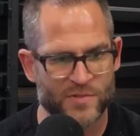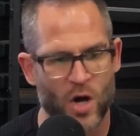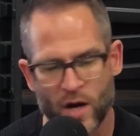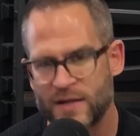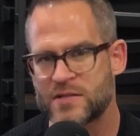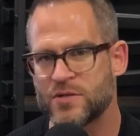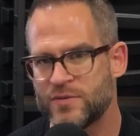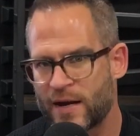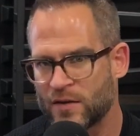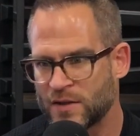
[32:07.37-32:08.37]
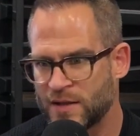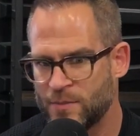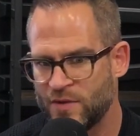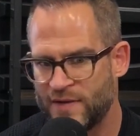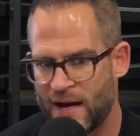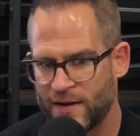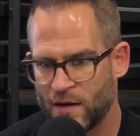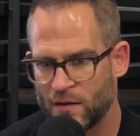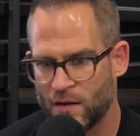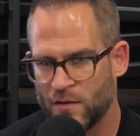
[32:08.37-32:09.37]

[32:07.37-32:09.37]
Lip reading: talking to that are looking to move down here,